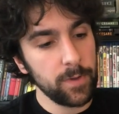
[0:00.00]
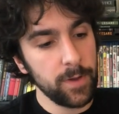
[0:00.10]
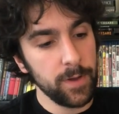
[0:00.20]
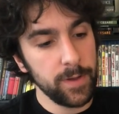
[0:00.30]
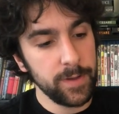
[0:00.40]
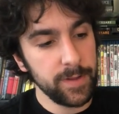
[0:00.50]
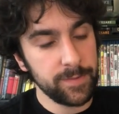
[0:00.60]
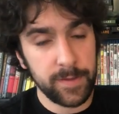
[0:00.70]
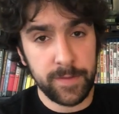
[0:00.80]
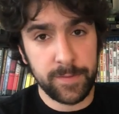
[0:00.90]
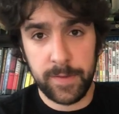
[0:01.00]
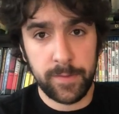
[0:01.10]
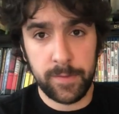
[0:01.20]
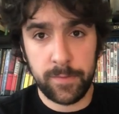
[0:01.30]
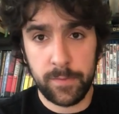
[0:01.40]
The
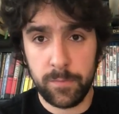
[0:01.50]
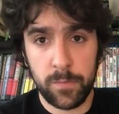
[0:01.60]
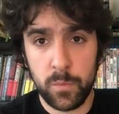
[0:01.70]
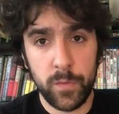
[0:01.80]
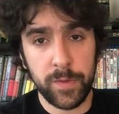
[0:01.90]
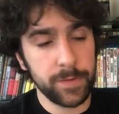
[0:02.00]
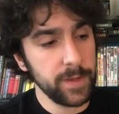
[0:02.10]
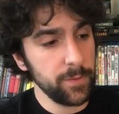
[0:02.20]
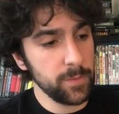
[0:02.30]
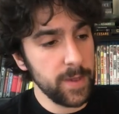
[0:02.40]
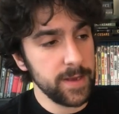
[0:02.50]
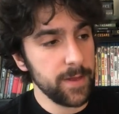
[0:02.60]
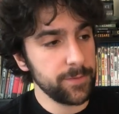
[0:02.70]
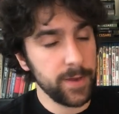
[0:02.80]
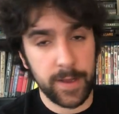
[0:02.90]
movie looks like it was made
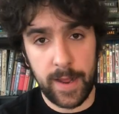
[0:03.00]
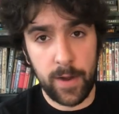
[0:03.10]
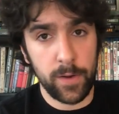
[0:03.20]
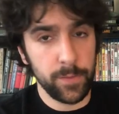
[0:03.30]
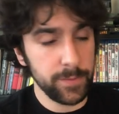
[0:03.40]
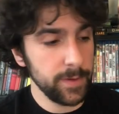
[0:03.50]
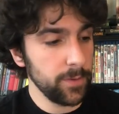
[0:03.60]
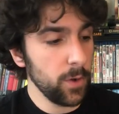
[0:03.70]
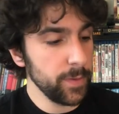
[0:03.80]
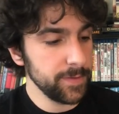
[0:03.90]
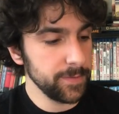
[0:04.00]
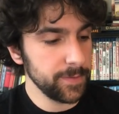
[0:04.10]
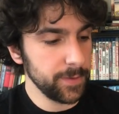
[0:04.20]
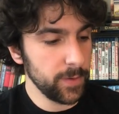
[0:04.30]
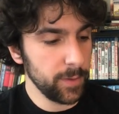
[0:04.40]
yesterday, and Arrow always does
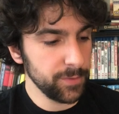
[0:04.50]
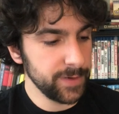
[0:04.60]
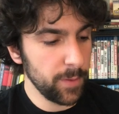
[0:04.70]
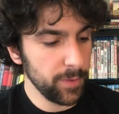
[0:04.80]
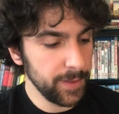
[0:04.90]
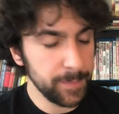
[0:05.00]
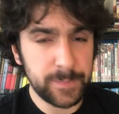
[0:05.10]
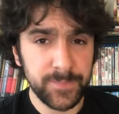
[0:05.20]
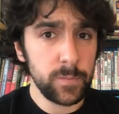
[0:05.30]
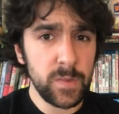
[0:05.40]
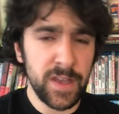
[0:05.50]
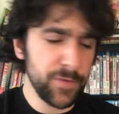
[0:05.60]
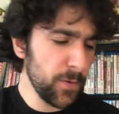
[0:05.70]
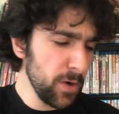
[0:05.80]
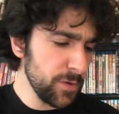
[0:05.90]
an incredible job with it. As
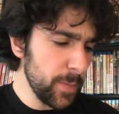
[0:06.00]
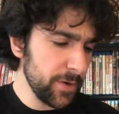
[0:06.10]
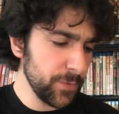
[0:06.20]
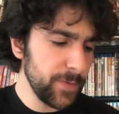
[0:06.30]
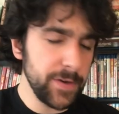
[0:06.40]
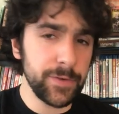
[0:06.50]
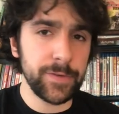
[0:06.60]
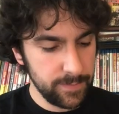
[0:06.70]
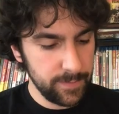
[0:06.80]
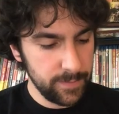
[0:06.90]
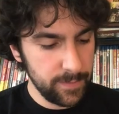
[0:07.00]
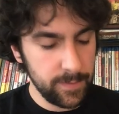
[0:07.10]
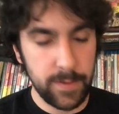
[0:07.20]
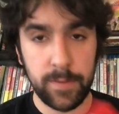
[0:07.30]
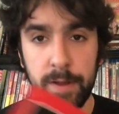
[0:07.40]
far as special features,
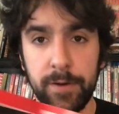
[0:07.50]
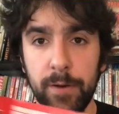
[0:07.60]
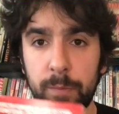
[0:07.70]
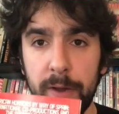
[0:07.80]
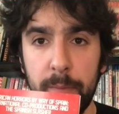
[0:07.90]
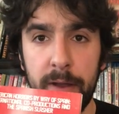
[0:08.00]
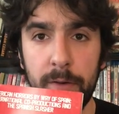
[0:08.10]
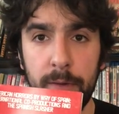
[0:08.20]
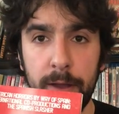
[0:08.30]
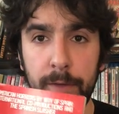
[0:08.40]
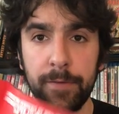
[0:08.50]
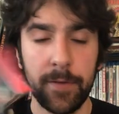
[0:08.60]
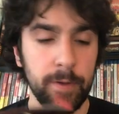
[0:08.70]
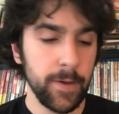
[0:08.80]
these liner notes by Amanda Reyes,